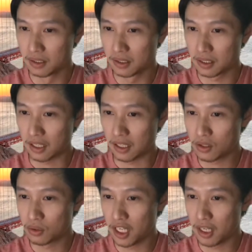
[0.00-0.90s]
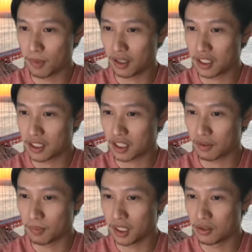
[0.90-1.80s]
Can those 3D modeling software
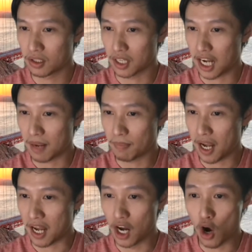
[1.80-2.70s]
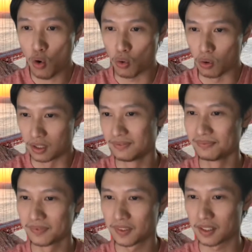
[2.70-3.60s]
be used on iPad? No.
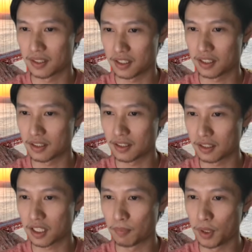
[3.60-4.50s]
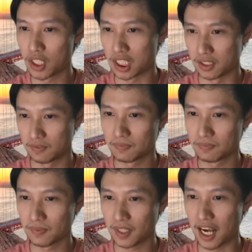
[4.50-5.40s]
Computer.
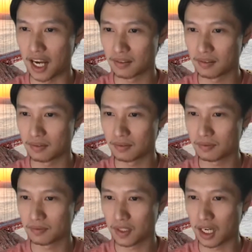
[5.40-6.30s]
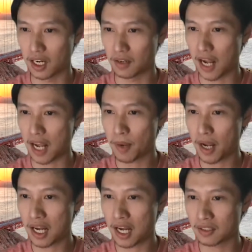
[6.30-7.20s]
Yeah.
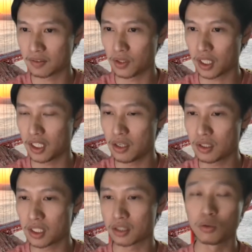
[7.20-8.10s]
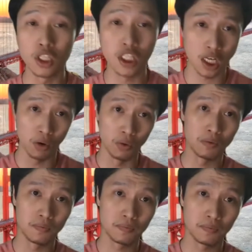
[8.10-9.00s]
iPad, you can use it to show
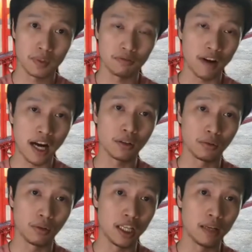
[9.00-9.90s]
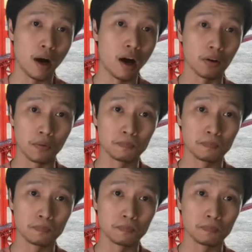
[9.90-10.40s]
the final 3D model,